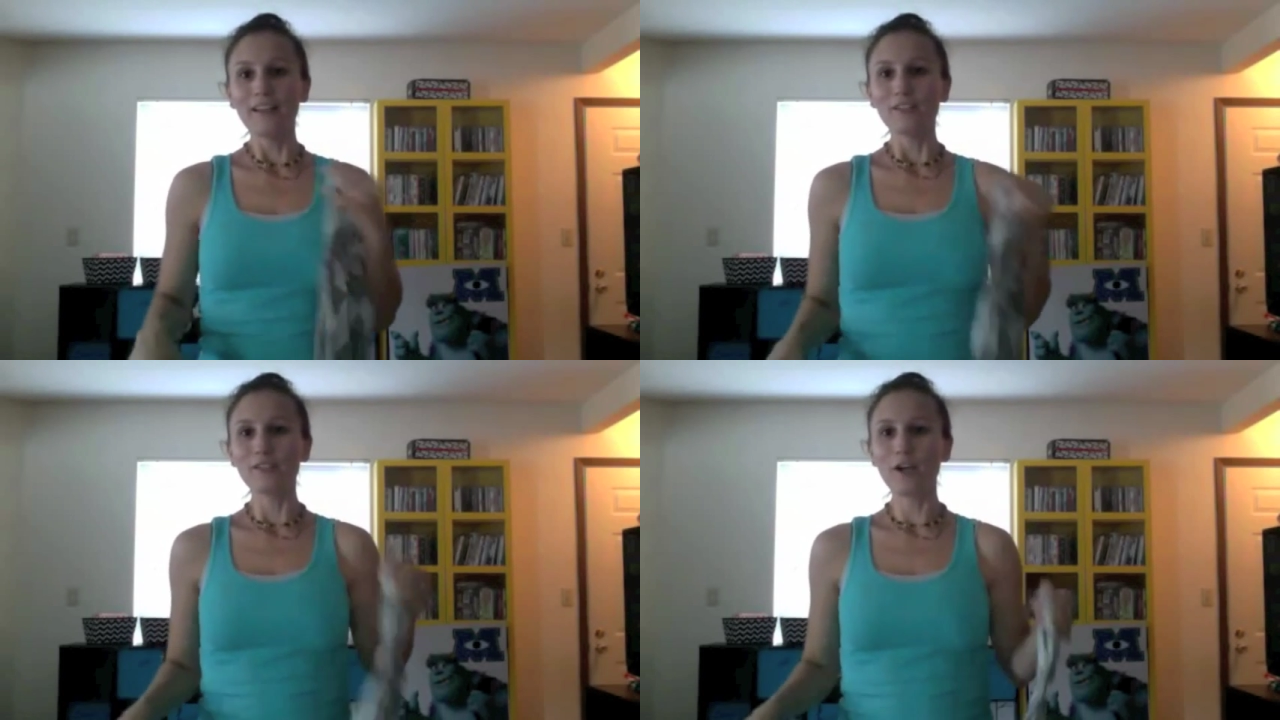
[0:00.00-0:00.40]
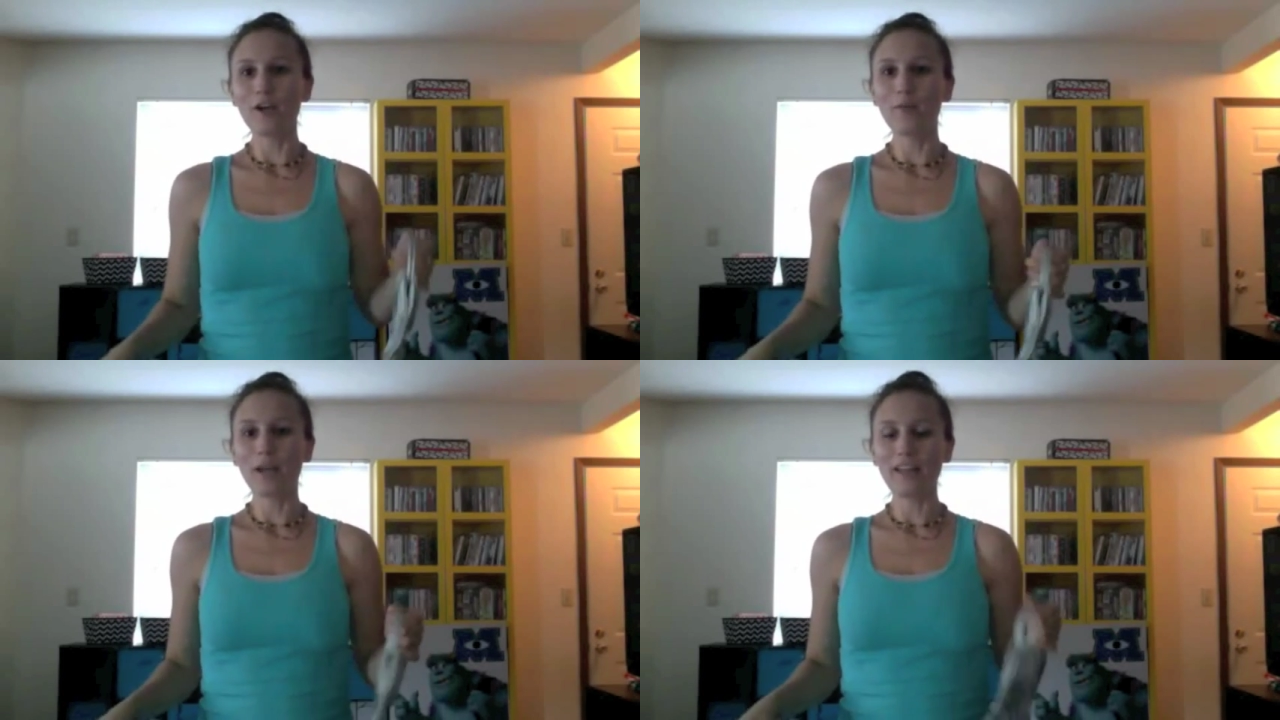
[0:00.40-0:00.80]

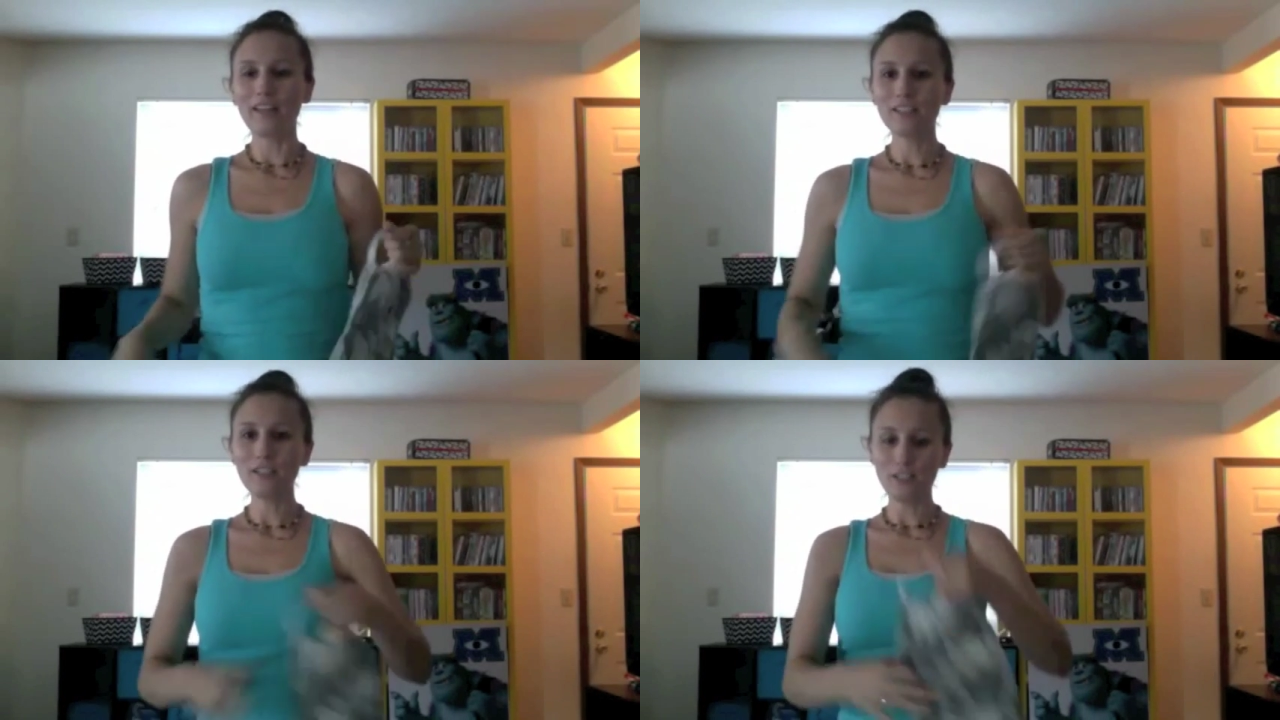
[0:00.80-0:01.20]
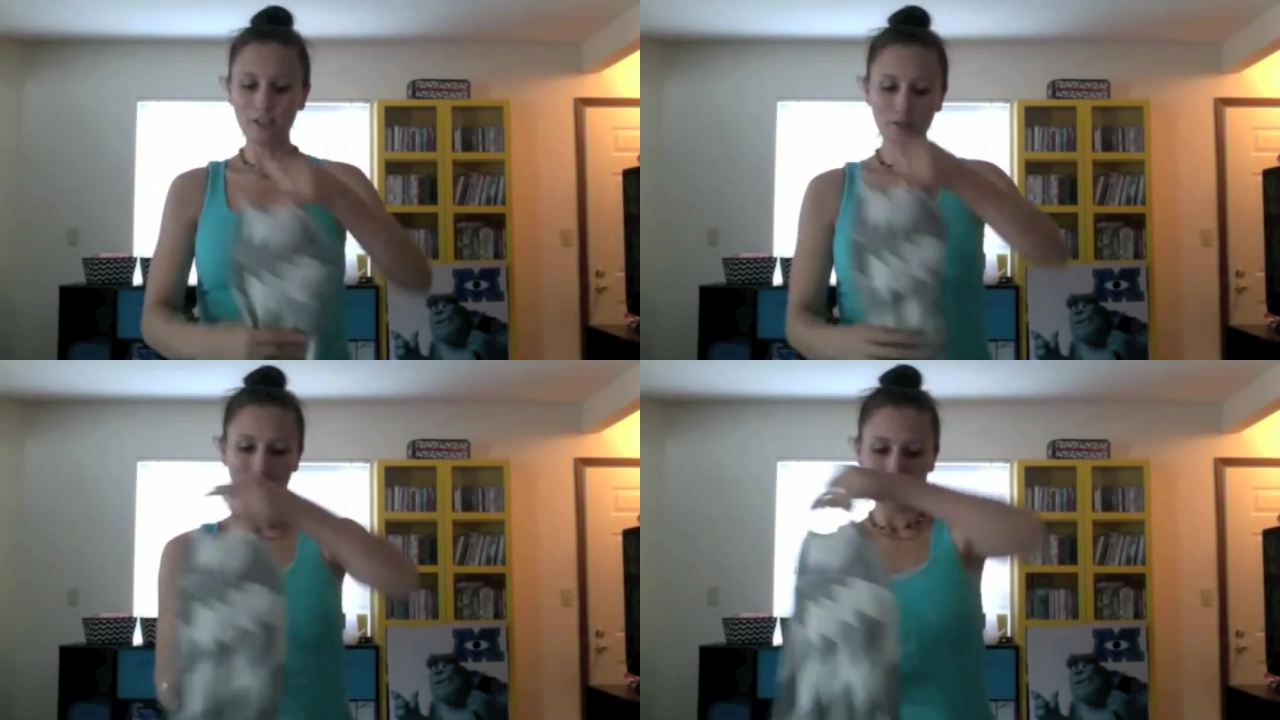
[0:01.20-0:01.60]
So what I like to
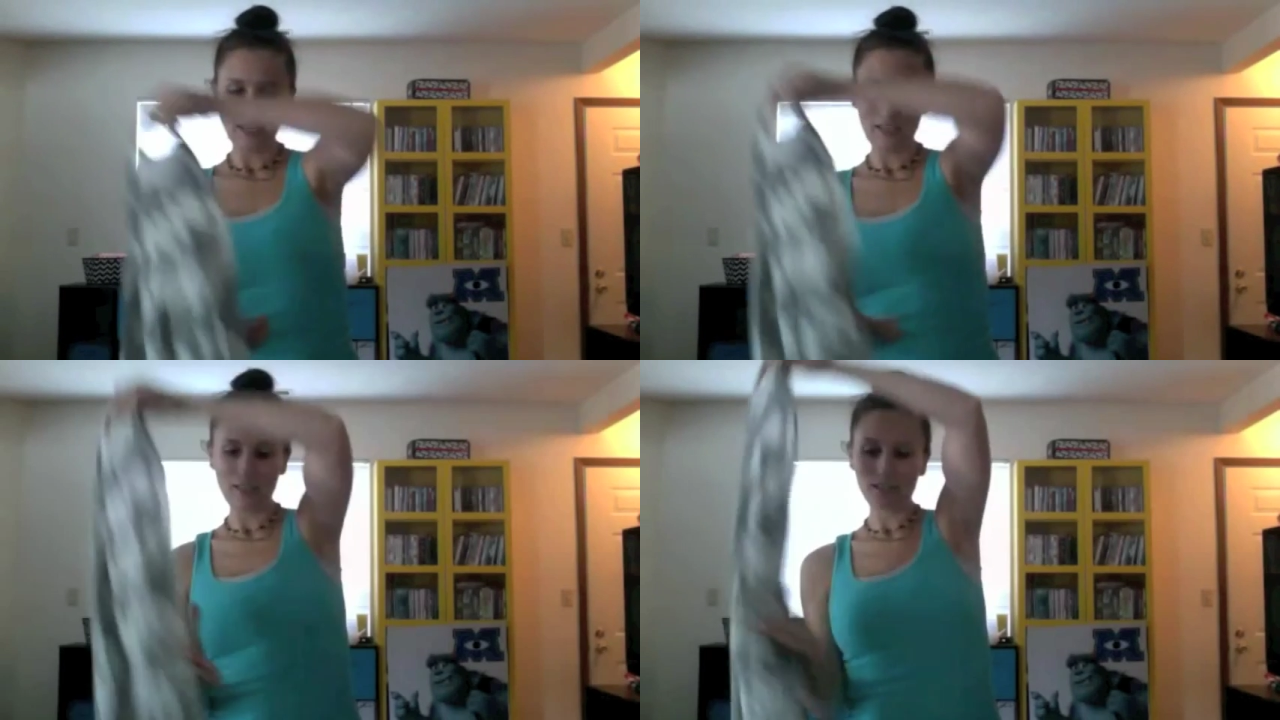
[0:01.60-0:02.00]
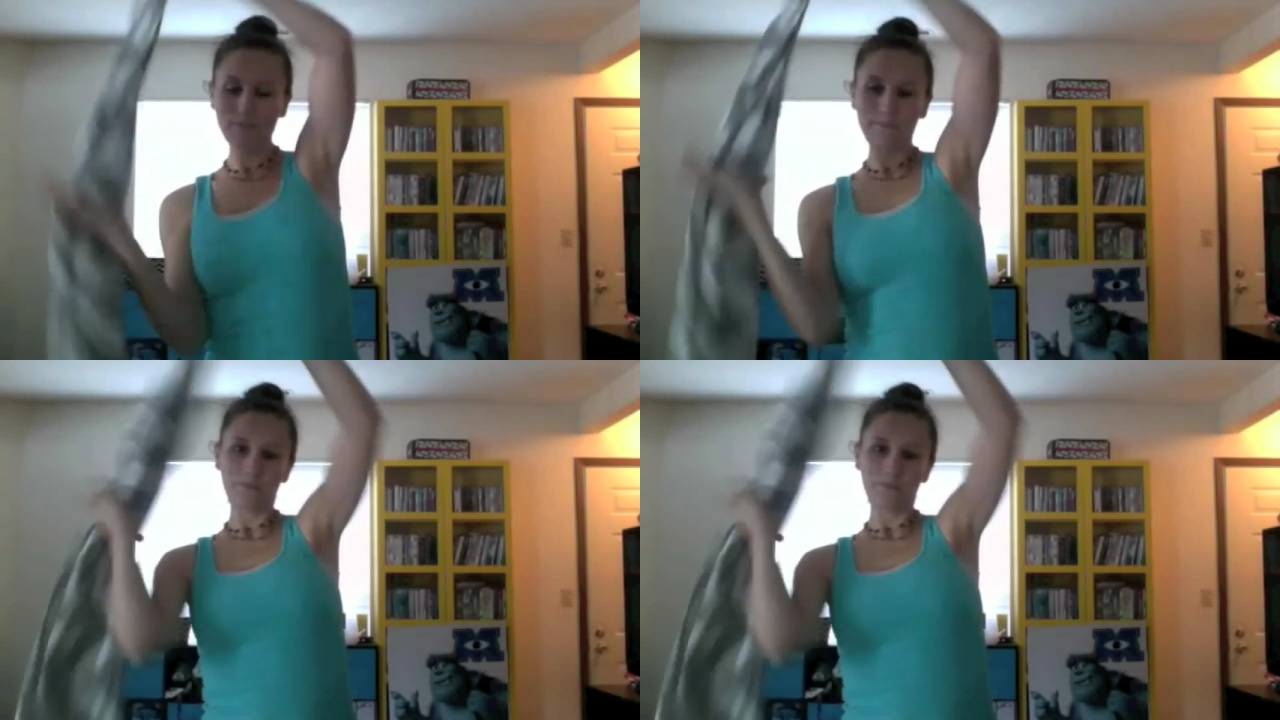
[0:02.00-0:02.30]
do is